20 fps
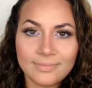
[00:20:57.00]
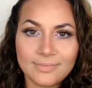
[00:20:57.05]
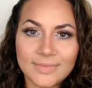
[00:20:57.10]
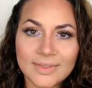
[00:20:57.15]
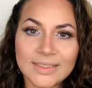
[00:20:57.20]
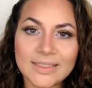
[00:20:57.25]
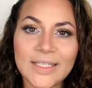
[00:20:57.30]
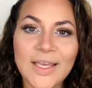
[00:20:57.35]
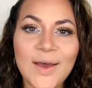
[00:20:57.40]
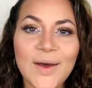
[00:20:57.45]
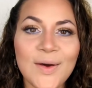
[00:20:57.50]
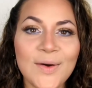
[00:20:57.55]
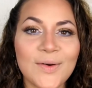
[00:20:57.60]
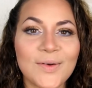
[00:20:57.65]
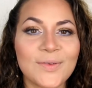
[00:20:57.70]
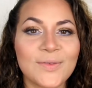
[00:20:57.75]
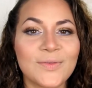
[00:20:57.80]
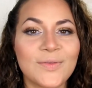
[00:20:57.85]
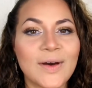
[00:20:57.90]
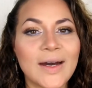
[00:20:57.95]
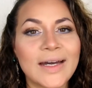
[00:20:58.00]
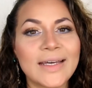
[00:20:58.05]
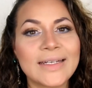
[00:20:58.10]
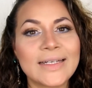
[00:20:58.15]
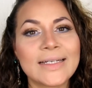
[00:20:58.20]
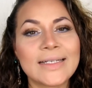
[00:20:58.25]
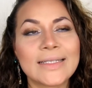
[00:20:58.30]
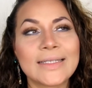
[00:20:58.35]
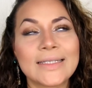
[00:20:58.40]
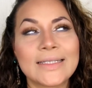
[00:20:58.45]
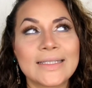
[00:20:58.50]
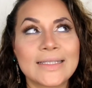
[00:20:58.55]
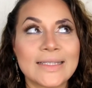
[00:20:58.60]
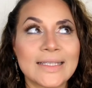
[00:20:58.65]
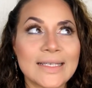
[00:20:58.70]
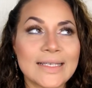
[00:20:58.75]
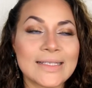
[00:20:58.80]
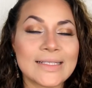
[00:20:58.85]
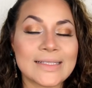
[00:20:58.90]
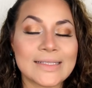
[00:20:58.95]
So finally,
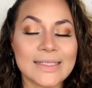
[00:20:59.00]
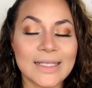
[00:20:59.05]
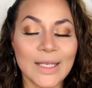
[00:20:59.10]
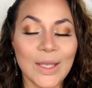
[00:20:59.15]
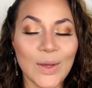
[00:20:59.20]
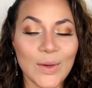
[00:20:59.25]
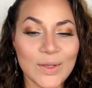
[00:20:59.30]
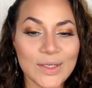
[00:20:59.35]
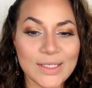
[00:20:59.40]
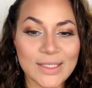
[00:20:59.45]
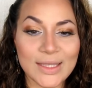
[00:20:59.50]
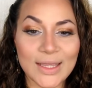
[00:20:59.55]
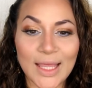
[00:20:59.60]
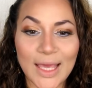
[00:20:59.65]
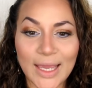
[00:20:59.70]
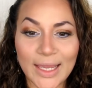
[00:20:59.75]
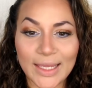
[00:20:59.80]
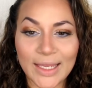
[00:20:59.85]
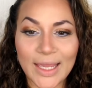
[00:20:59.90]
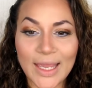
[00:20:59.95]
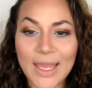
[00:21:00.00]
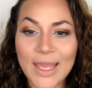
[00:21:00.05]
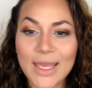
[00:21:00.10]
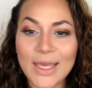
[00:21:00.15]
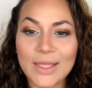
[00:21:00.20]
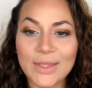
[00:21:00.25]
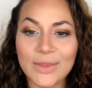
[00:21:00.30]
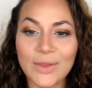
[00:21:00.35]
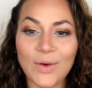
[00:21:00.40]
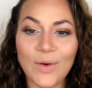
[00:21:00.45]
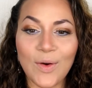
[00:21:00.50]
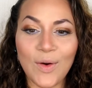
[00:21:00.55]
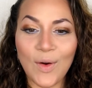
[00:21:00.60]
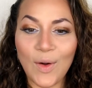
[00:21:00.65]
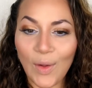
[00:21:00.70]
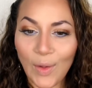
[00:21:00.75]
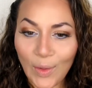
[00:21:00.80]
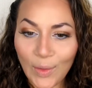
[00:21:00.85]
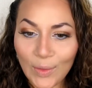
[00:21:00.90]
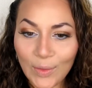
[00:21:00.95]
this looks like the
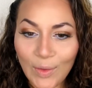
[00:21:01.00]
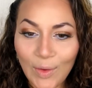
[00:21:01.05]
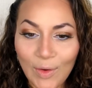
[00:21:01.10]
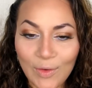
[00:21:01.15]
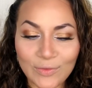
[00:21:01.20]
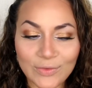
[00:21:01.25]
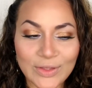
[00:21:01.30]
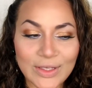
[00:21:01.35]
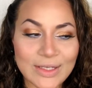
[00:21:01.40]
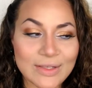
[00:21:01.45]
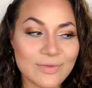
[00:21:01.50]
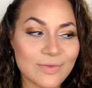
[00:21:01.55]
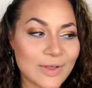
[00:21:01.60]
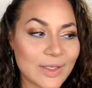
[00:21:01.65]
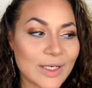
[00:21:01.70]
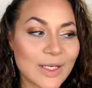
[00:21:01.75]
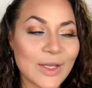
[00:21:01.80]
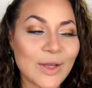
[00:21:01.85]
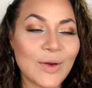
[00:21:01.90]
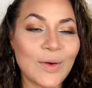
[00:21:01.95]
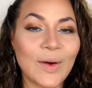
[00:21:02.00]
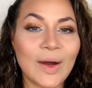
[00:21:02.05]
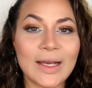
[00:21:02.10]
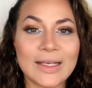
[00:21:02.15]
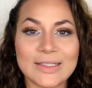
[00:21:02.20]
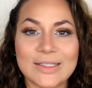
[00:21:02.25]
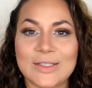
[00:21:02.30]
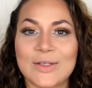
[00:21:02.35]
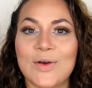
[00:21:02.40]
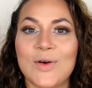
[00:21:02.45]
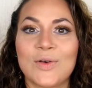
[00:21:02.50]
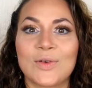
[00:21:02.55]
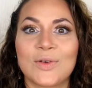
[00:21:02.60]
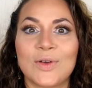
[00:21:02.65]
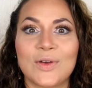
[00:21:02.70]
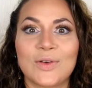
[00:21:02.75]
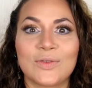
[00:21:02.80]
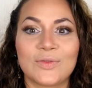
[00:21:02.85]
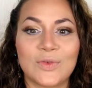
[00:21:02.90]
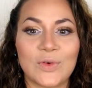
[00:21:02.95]
whole of this video has gone
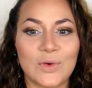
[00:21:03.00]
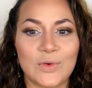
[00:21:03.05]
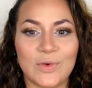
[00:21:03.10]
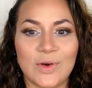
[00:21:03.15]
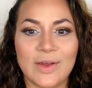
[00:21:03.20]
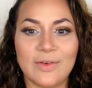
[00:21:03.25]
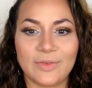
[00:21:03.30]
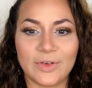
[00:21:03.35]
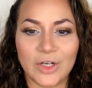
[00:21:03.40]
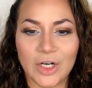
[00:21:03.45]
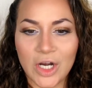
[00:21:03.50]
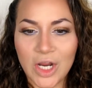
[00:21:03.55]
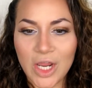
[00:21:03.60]
on forever.